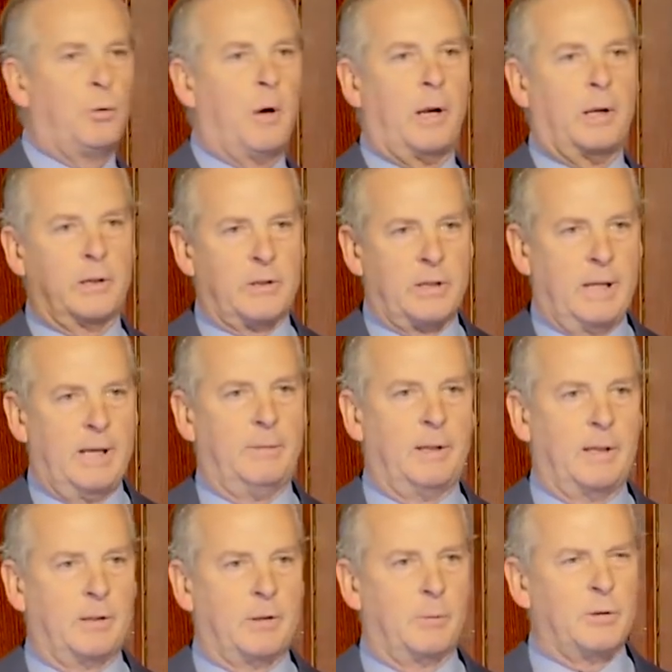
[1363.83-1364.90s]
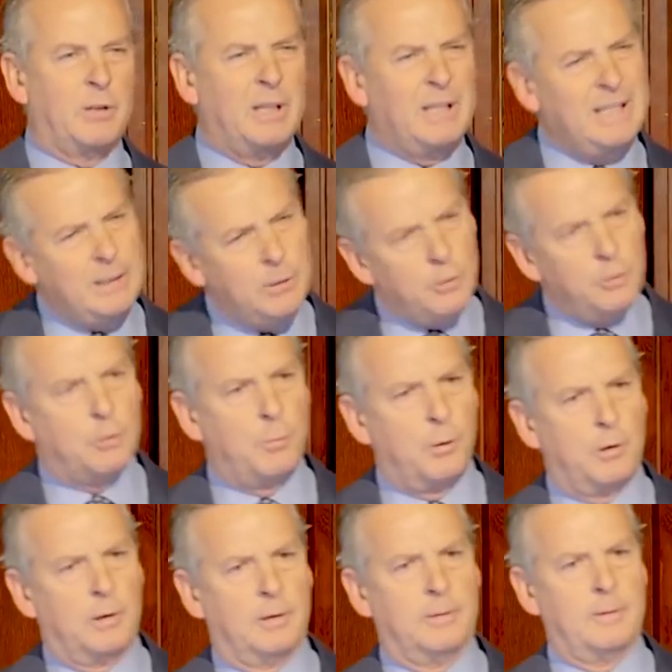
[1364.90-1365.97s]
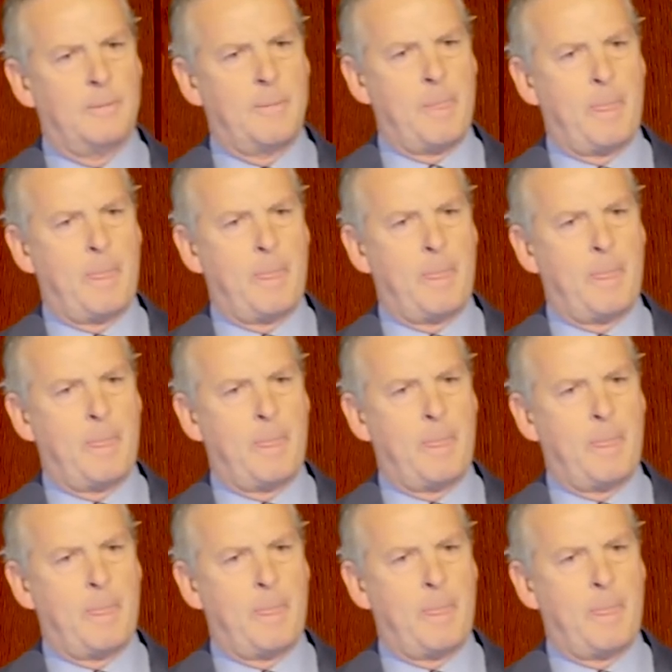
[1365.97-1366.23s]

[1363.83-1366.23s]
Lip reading: products, and everything. So it was a huge burden.